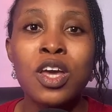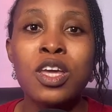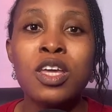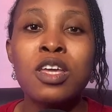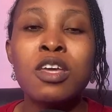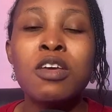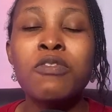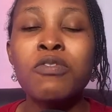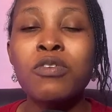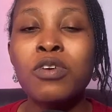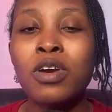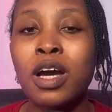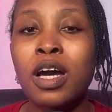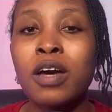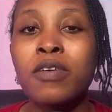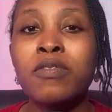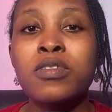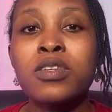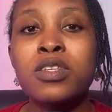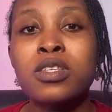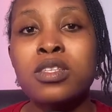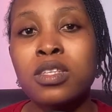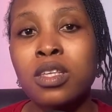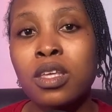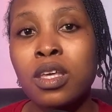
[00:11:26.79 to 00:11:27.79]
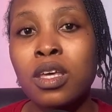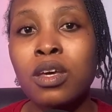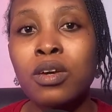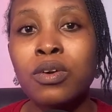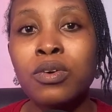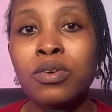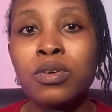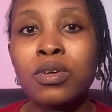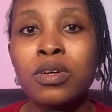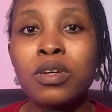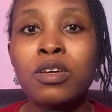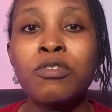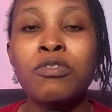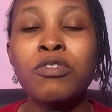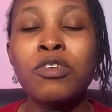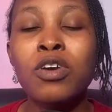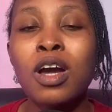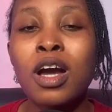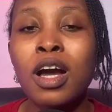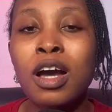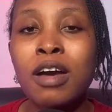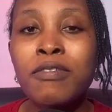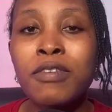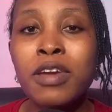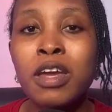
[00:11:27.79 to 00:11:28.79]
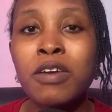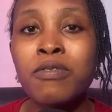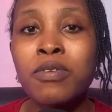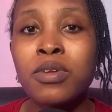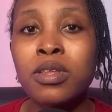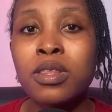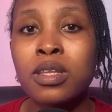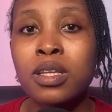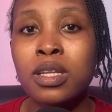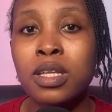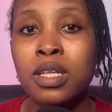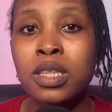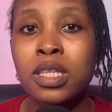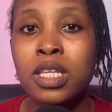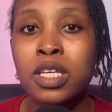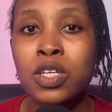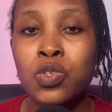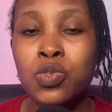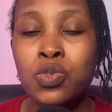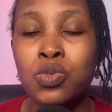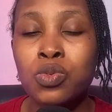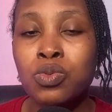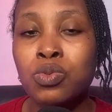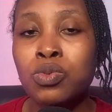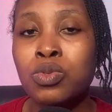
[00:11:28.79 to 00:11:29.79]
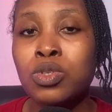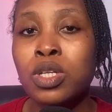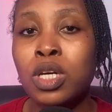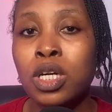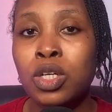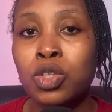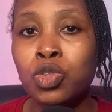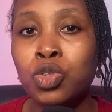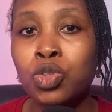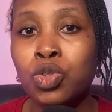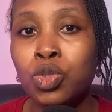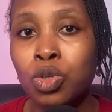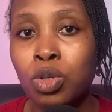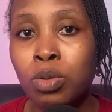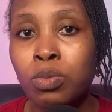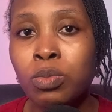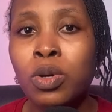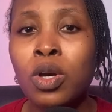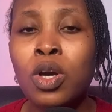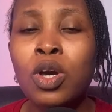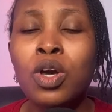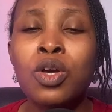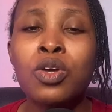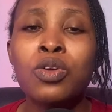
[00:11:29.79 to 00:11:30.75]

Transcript: If you have the skill, if you have everything it takes to do that job,